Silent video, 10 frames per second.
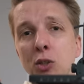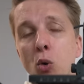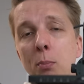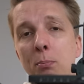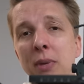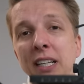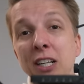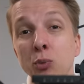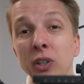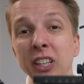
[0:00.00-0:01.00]
Scorp Mini
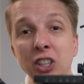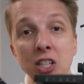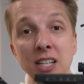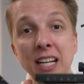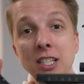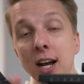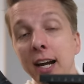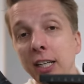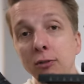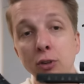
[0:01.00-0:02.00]
is really just a
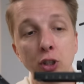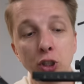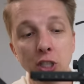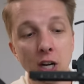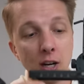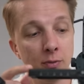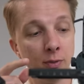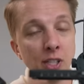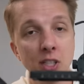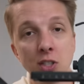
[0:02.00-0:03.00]
tiny version
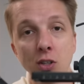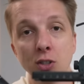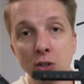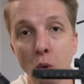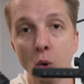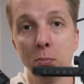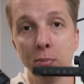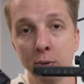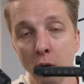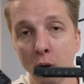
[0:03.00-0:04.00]
of this Scorp
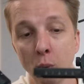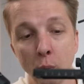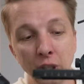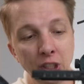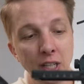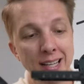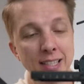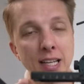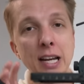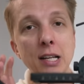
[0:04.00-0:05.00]
Pro, which
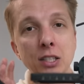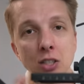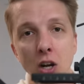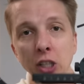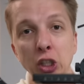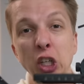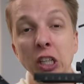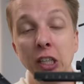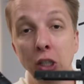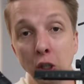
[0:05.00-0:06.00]
is an
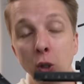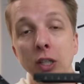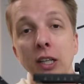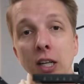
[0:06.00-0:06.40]
astonishingly good